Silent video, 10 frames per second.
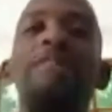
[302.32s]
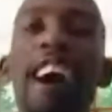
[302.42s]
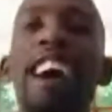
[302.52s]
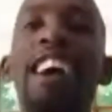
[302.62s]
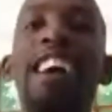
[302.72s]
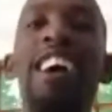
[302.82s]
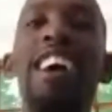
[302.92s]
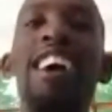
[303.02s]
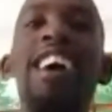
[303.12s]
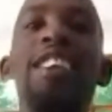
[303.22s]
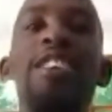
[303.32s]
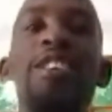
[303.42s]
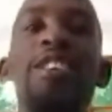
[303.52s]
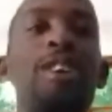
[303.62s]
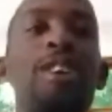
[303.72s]
that far.
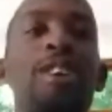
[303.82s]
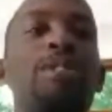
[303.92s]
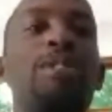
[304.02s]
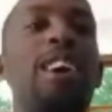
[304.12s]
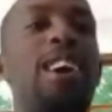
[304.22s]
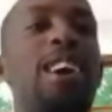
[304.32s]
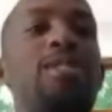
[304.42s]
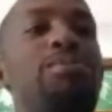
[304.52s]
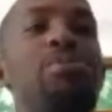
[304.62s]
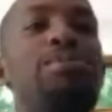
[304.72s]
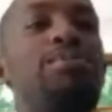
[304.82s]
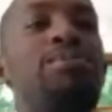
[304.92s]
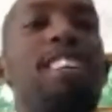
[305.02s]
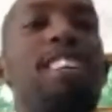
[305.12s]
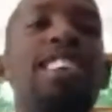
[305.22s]
You know, um,
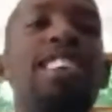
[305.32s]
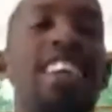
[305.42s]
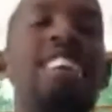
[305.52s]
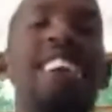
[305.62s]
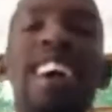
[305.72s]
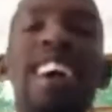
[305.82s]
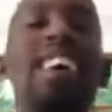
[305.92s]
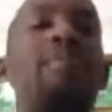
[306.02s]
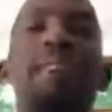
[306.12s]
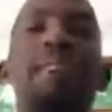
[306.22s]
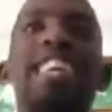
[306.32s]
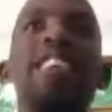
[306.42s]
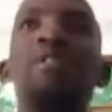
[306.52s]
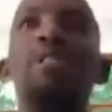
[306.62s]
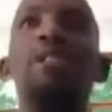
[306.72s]
yeah.
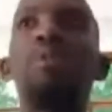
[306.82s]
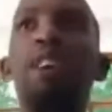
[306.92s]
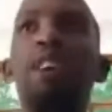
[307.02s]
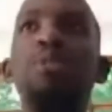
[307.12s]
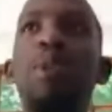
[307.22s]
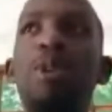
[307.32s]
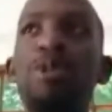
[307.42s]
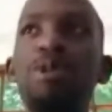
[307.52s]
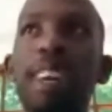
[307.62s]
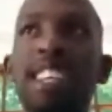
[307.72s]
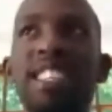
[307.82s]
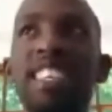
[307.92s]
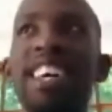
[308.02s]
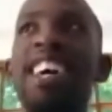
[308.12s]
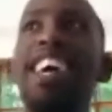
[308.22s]
But then I've always wanted to go to
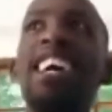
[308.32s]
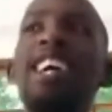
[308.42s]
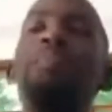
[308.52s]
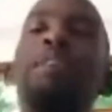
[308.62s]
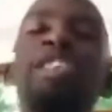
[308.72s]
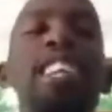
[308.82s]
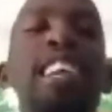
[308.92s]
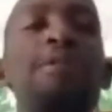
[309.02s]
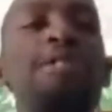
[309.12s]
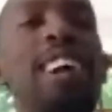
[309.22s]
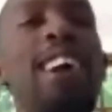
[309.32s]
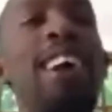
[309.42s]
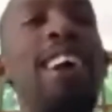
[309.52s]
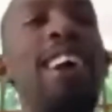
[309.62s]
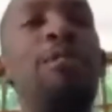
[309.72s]
space, especially
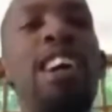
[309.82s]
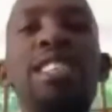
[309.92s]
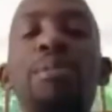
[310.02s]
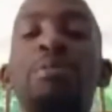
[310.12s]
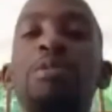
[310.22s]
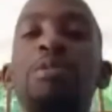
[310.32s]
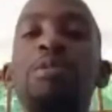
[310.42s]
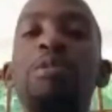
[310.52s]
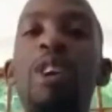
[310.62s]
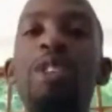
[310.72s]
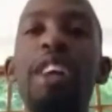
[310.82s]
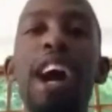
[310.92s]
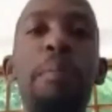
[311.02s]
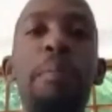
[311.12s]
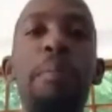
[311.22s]
after I've watched a movie
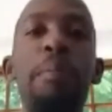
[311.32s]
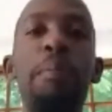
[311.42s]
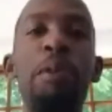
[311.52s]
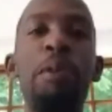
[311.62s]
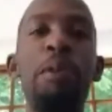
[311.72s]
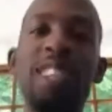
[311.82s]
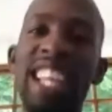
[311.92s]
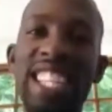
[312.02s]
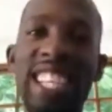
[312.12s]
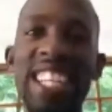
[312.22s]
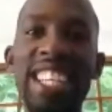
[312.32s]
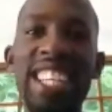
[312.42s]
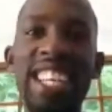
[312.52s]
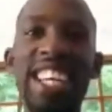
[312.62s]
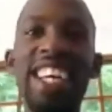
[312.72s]
called the Apollo 13.
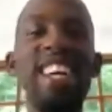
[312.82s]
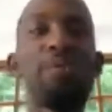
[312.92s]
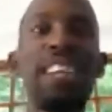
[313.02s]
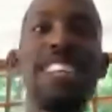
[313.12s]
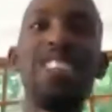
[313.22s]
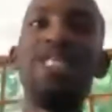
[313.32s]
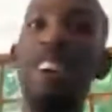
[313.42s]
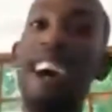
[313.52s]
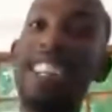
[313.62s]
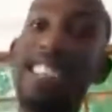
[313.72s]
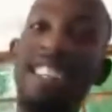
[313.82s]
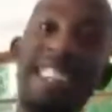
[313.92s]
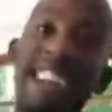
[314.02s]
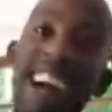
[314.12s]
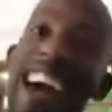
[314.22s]
That's when I said, you know
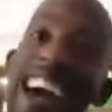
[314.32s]
what?